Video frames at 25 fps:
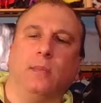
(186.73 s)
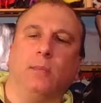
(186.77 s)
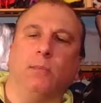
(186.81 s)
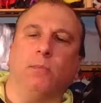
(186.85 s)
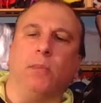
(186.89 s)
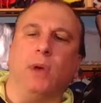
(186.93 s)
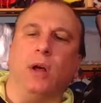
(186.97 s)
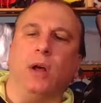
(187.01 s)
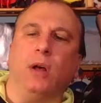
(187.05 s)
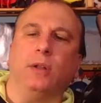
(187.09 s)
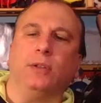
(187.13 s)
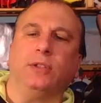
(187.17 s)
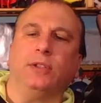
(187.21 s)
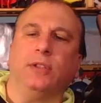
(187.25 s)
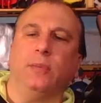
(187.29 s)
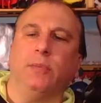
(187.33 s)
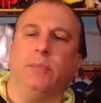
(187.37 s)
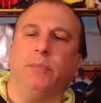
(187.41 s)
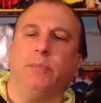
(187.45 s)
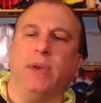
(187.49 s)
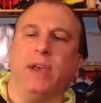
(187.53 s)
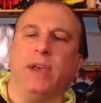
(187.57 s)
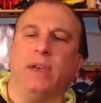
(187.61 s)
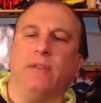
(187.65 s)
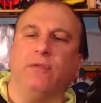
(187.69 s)
malt
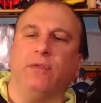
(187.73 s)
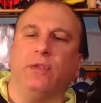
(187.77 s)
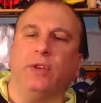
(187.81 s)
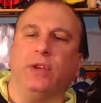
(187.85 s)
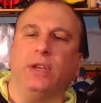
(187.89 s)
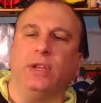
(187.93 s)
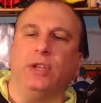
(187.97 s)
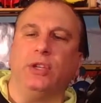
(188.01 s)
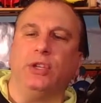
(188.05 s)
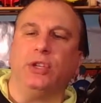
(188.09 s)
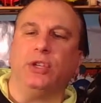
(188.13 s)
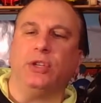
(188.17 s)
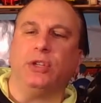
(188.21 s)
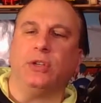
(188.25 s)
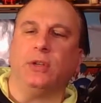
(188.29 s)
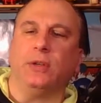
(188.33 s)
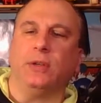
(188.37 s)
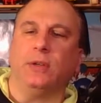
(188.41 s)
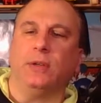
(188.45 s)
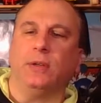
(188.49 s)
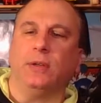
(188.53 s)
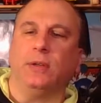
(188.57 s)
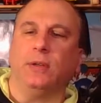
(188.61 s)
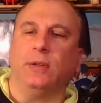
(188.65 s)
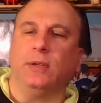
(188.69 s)
beverage
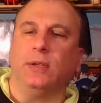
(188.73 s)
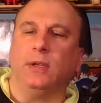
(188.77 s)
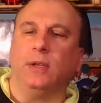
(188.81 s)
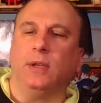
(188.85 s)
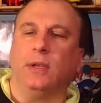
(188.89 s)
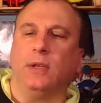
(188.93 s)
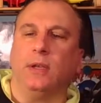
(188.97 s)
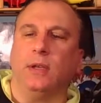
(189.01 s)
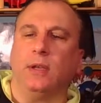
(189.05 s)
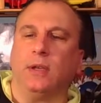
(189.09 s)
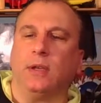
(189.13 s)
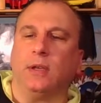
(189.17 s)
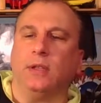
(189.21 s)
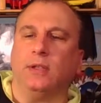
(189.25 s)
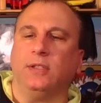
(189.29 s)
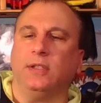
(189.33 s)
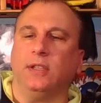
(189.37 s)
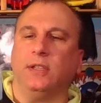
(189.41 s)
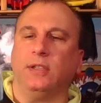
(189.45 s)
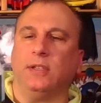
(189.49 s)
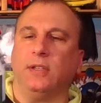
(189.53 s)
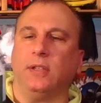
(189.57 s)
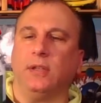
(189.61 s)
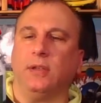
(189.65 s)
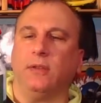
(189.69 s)

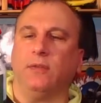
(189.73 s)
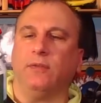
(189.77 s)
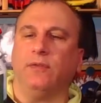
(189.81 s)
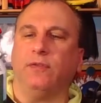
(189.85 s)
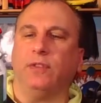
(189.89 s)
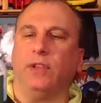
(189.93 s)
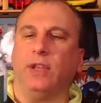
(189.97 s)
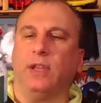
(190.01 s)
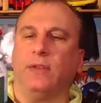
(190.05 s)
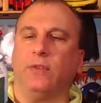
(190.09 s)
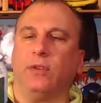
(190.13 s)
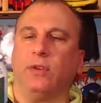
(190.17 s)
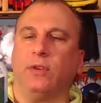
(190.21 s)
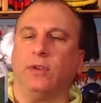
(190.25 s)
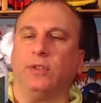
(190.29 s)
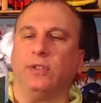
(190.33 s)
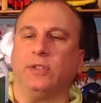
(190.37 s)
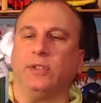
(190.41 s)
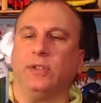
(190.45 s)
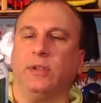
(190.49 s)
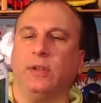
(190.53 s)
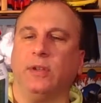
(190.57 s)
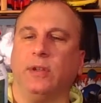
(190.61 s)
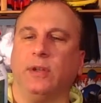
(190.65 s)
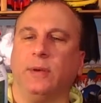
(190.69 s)
consisting of
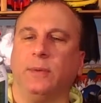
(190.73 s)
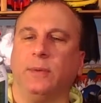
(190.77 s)
flavors